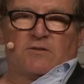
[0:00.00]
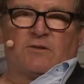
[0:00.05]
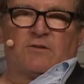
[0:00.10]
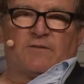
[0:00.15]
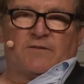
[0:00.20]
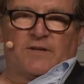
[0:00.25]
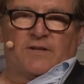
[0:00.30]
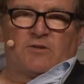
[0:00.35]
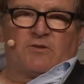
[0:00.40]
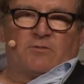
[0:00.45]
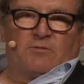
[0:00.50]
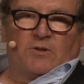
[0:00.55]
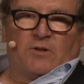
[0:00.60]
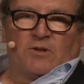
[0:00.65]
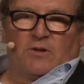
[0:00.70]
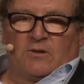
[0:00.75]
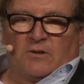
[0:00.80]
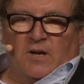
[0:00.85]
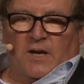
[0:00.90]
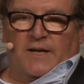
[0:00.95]
certain things you
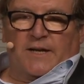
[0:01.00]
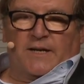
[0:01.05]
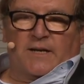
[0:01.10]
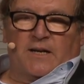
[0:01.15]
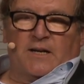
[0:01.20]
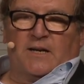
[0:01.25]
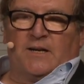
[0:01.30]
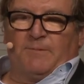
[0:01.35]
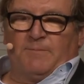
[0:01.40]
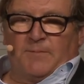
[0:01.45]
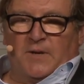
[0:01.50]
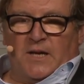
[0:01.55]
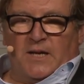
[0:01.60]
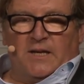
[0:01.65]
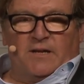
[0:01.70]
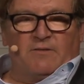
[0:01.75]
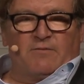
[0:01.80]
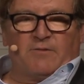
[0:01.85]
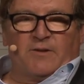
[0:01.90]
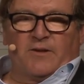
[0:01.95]
learn like um,
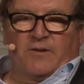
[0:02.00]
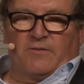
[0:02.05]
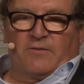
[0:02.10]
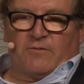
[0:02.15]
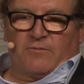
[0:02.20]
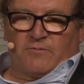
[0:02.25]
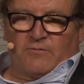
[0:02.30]
getting through